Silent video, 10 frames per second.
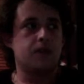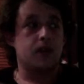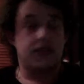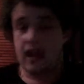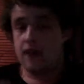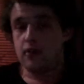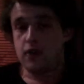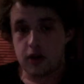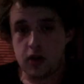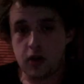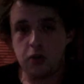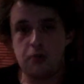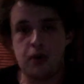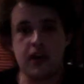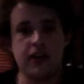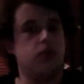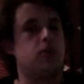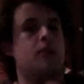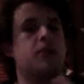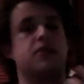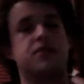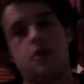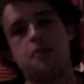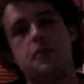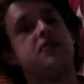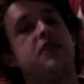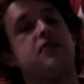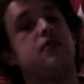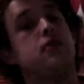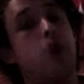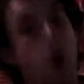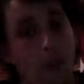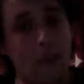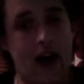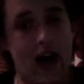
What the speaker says: That felt kind of cool, but then you come across zombies and you have to do combat,